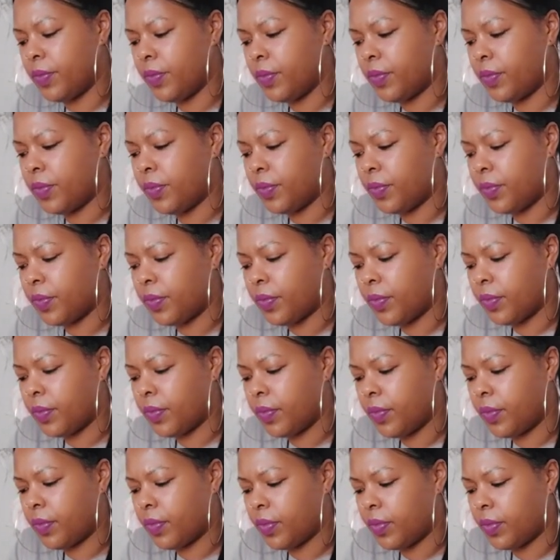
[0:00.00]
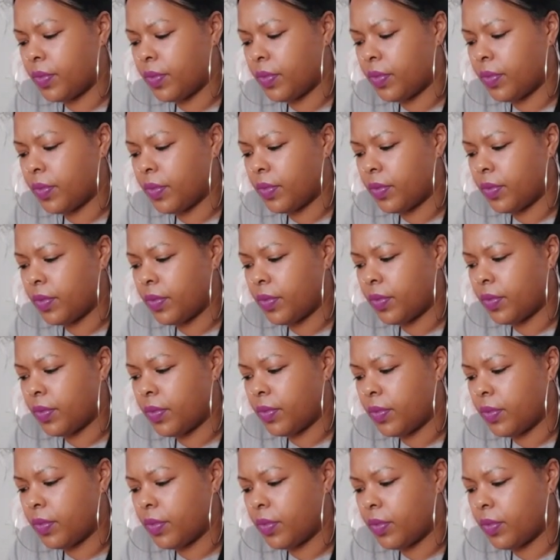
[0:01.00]

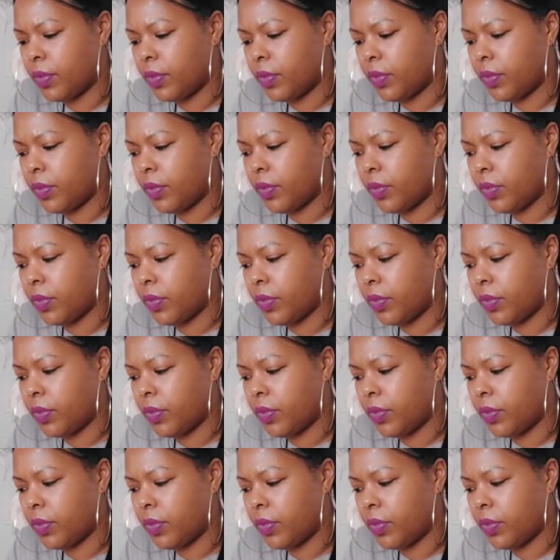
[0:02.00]
(no one is talking)